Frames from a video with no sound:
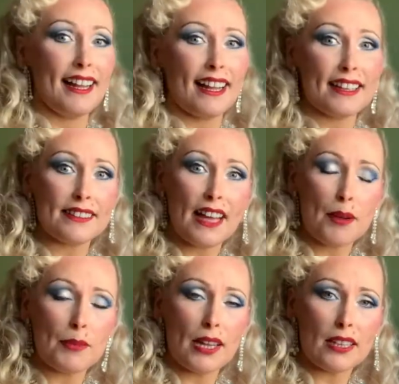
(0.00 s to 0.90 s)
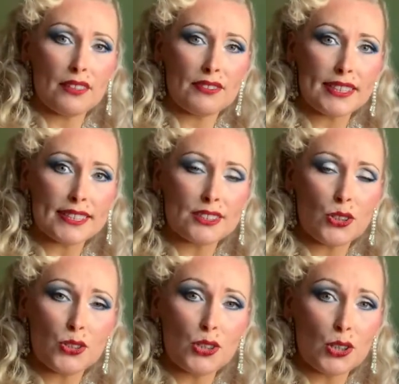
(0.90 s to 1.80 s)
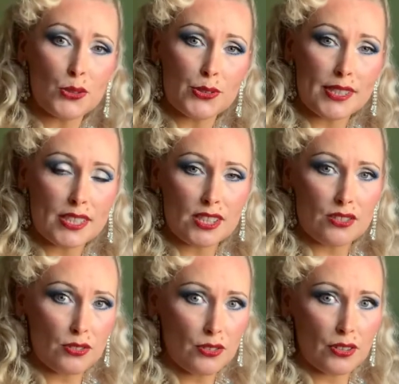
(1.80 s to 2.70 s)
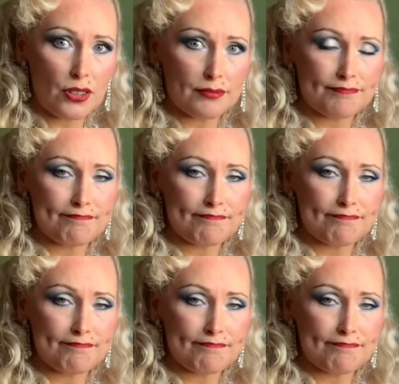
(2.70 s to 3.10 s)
And that, my lovelies, concludes this tour.